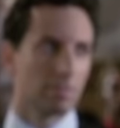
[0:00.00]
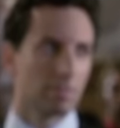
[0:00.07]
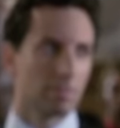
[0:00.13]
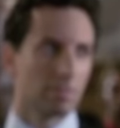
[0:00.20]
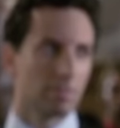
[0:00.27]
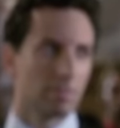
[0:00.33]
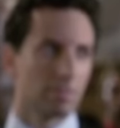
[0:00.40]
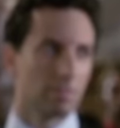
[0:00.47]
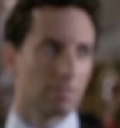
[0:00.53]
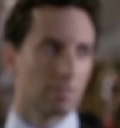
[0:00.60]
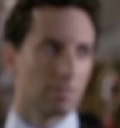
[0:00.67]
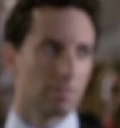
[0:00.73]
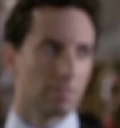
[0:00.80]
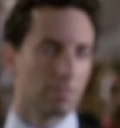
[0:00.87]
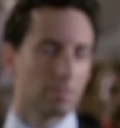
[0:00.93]

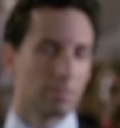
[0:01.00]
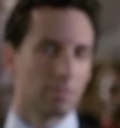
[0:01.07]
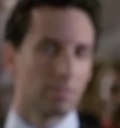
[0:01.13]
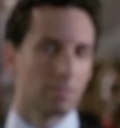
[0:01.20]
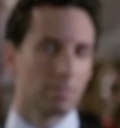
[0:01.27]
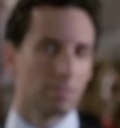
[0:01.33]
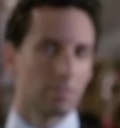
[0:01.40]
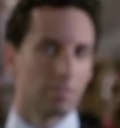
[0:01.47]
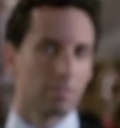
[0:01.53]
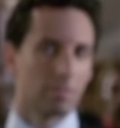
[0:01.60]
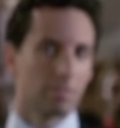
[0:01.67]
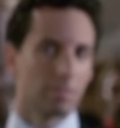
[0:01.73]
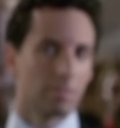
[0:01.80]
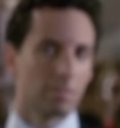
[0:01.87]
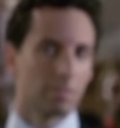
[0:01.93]

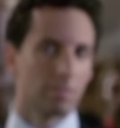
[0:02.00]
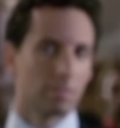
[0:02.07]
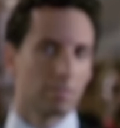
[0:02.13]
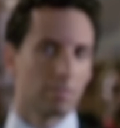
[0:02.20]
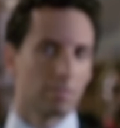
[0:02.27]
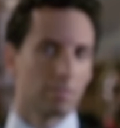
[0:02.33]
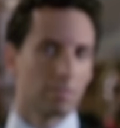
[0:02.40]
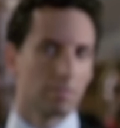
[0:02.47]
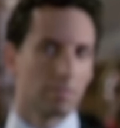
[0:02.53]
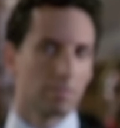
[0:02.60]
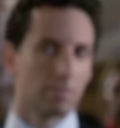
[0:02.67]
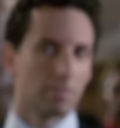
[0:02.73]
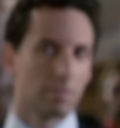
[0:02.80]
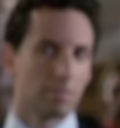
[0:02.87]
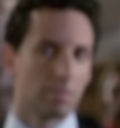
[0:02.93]

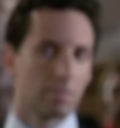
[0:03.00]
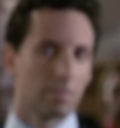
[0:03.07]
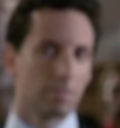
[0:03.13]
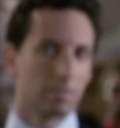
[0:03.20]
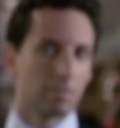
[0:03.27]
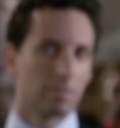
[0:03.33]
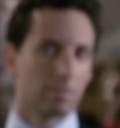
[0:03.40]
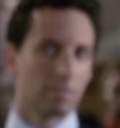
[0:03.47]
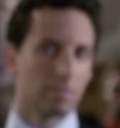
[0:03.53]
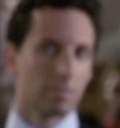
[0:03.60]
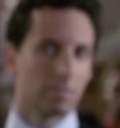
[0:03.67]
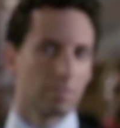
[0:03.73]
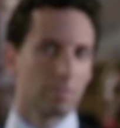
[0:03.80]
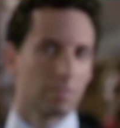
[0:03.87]
(not speaking)